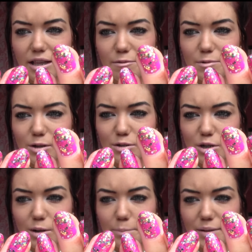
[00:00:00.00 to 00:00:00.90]
glitter one on
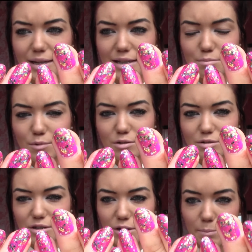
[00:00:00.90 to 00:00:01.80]
top is
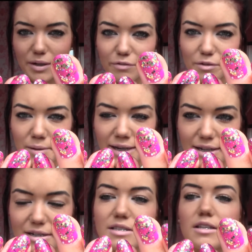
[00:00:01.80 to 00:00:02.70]
Model Zone Ibiza
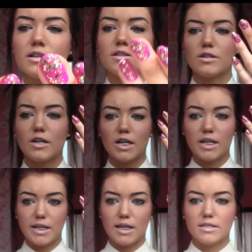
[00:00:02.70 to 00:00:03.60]
Mix. So,
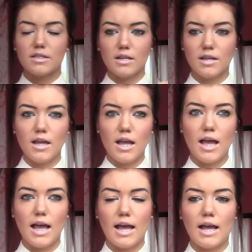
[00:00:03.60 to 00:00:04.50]
yes.
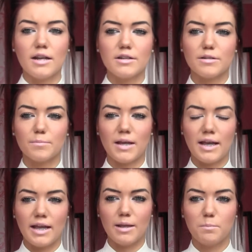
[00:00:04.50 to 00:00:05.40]
And
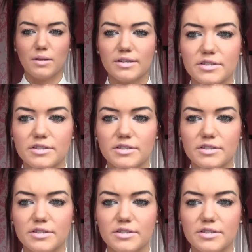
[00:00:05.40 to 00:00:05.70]
my play